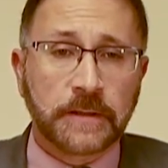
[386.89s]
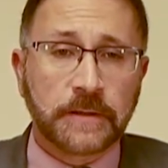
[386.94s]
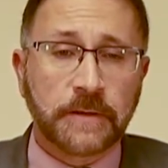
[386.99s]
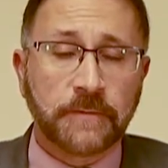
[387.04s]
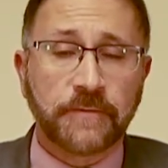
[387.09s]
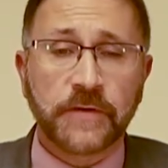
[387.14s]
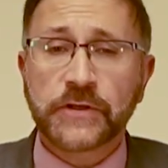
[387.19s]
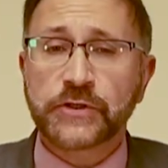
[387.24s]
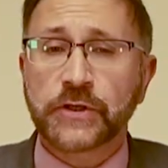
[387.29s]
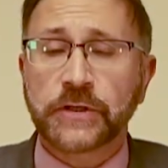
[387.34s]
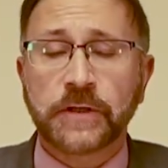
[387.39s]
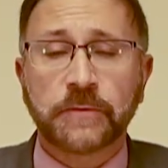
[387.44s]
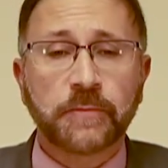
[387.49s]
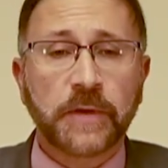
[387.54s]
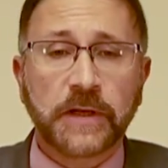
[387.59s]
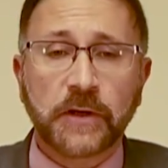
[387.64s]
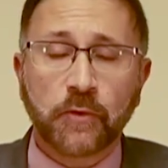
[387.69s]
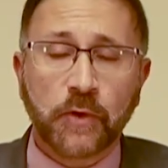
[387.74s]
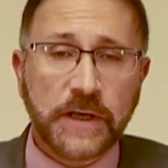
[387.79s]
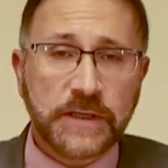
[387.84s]
The vision in
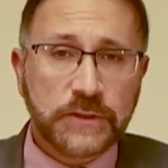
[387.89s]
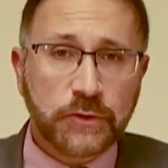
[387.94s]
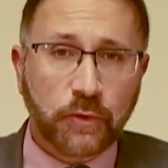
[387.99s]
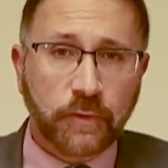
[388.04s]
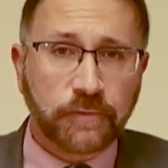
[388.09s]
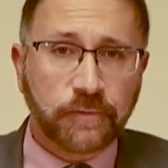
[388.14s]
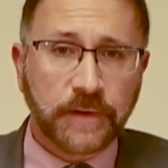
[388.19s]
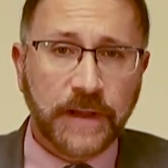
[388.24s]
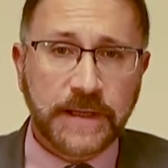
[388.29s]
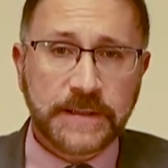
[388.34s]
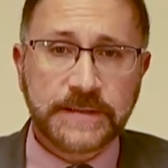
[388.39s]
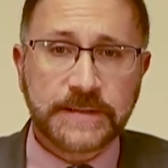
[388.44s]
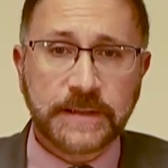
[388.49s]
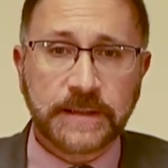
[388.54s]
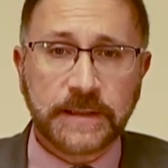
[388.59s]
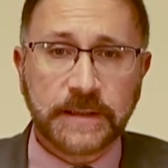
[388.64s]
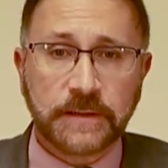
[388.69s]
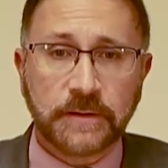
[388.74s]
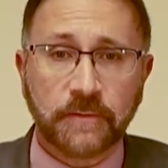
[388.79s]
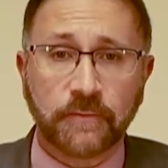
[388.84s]
many ways reflects
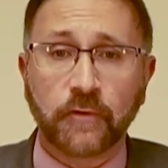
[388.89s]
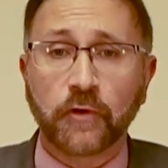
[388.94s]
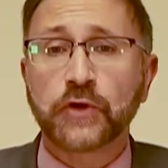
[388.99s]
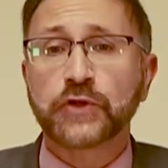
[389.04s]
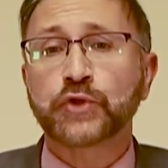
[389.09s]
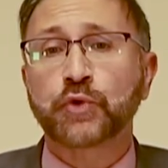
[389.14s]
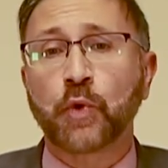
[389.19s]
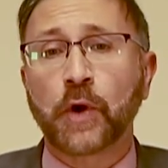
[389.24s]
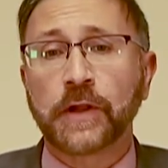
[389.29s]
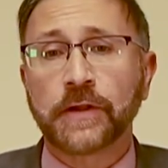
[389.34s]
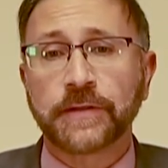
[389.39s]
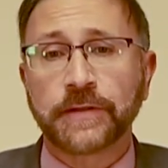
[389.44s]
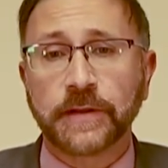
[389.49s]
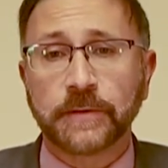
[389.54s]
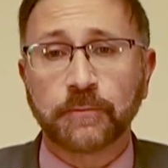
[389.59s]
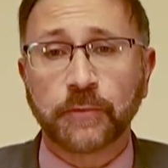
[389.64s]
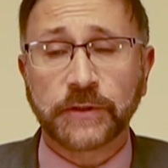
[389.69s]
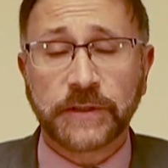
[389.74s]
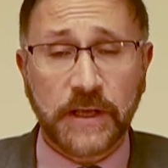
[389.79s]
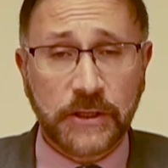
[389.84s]
the diverse wealth
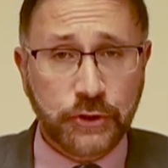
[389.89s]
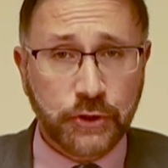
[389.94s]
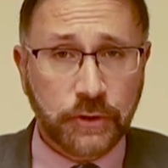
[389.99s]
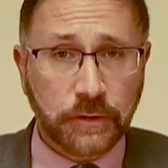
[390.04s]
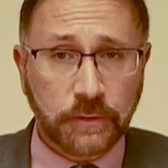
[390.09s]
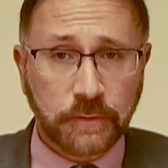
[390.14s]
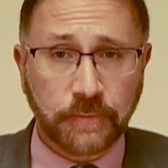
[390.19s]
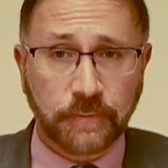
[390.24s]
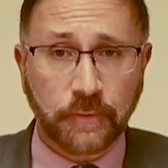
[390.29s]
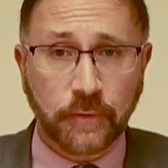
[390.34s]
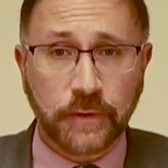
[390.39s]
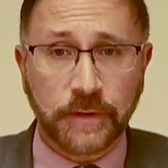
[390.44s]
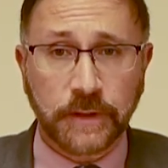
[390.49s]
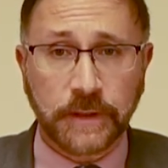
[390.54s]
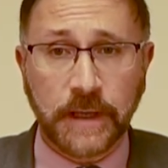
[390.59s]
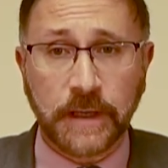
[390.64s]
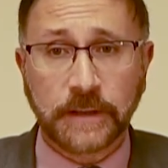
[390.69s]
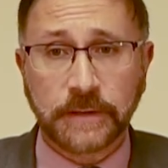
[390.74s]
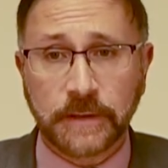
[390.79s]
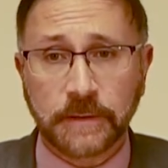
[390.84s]
and potential for the
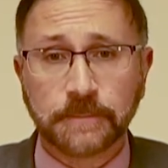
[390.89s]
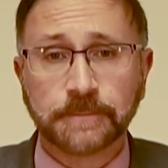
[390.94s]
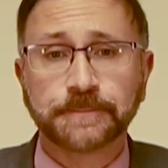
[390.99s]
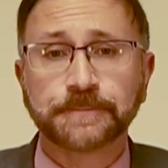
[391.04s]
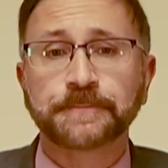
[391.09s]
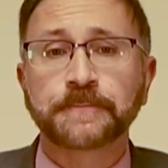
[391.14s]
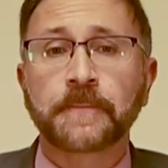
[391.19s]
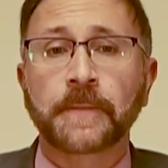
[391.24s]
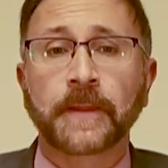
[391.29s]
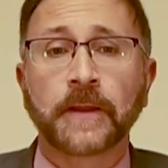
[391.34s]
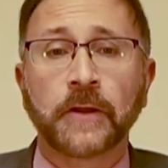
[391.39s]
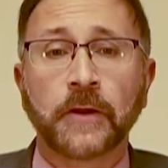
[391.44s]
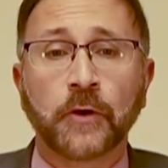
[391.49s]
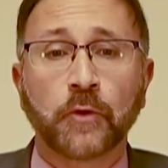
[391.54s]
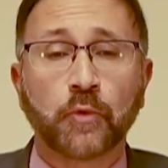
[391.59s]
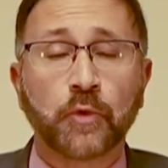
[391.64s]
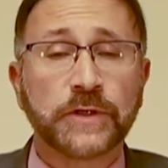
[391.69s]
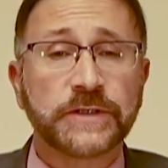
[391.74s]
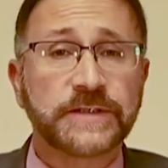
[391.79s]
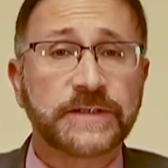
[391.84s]
kingdom,
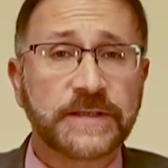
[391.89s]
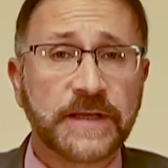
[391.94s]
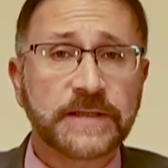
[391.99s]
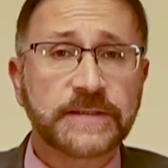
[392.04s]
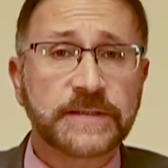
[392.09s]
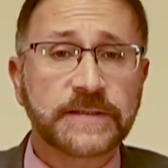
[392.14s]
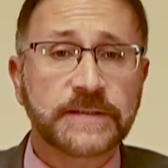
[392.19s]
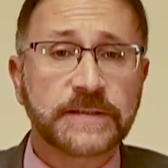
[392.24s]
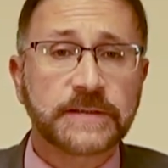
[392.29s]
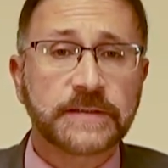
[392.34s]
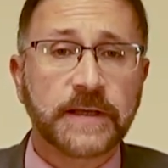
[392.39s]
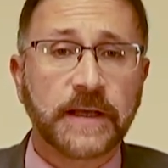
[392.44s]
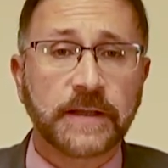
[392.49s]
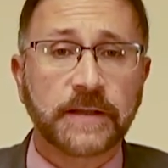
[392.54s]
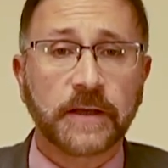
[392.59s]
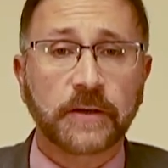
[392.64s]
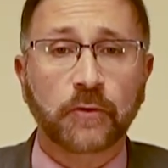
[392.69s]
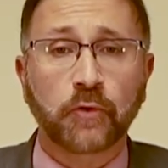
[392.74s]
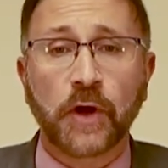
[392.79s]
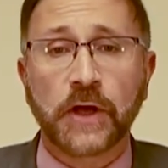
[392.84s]
which sits at
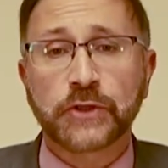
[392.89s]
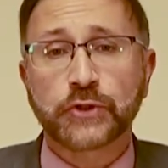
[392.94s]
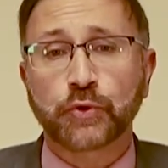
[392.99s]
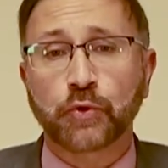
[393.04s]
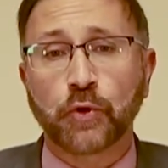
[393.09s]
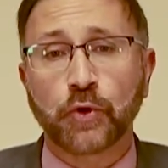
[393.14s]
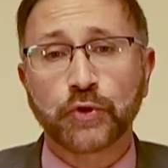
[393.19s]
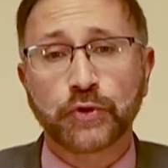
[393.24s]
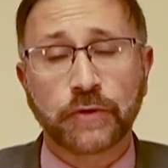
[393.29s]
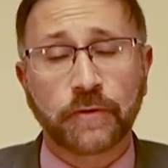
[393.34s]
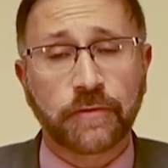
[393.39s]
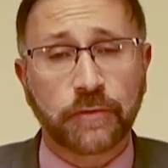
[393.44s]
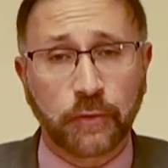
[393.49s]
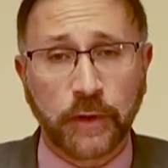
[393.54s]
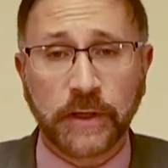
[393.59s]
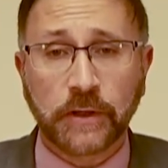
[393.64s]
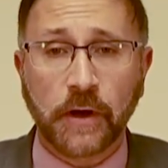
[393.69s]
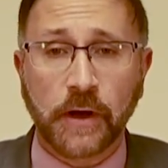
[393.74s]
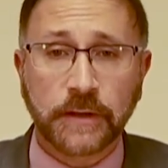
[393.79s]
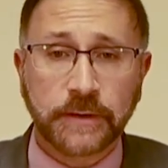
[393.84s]
the crossroads of
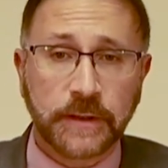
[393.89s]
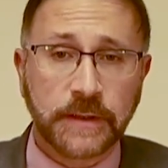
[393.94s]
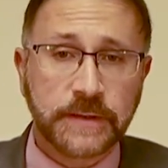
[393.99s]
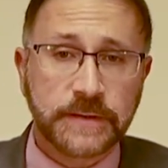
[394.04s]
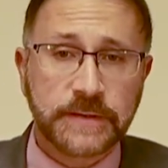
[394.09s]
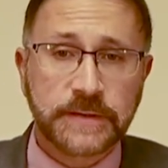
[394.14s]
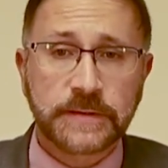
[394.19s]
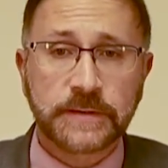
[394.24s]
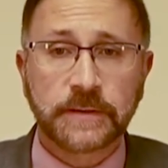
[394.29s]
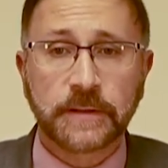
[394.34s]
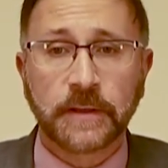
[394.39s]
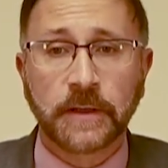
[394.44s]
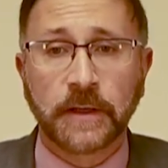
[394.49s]
three continents,